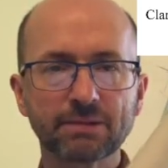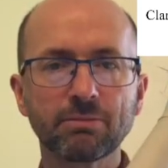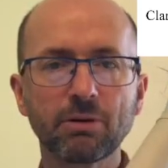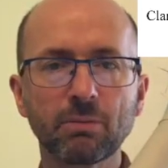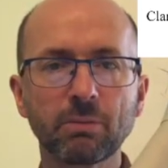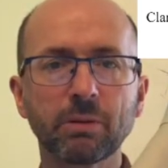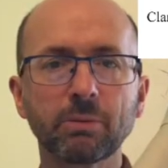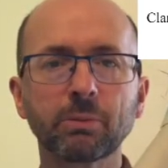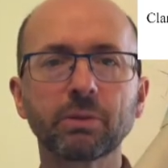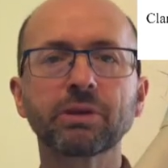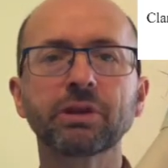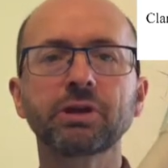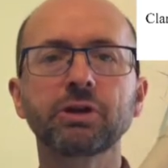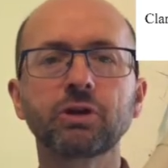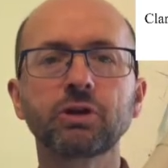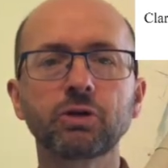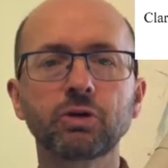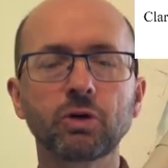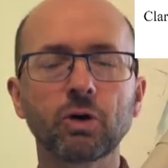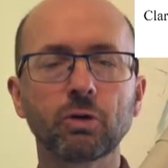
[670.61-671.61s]
moment when the
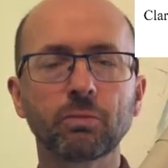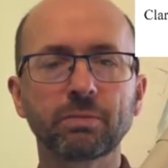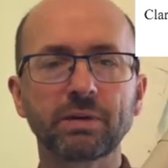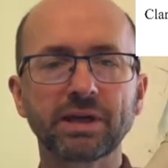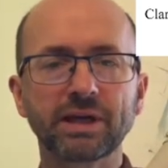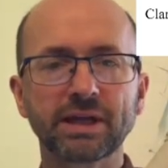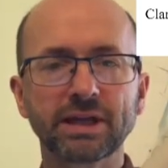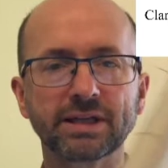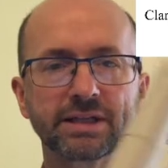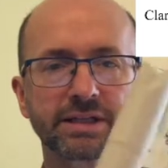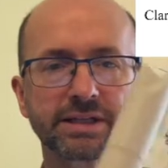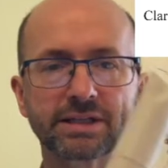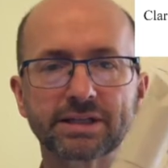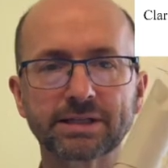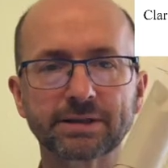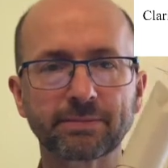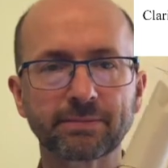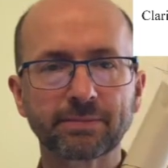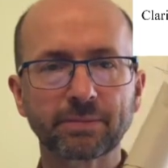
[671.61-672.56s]
new note begins.